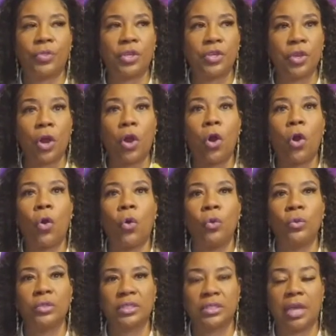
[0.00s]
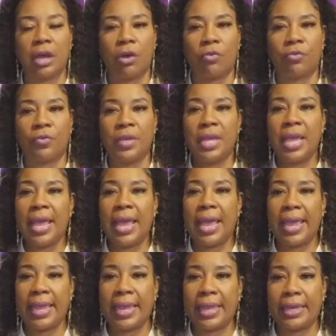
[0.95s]
the, your whole self.
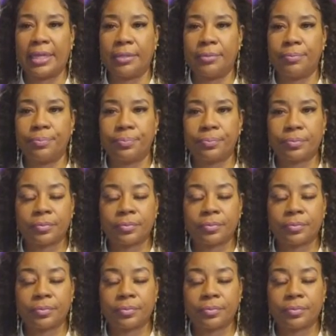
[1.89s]
And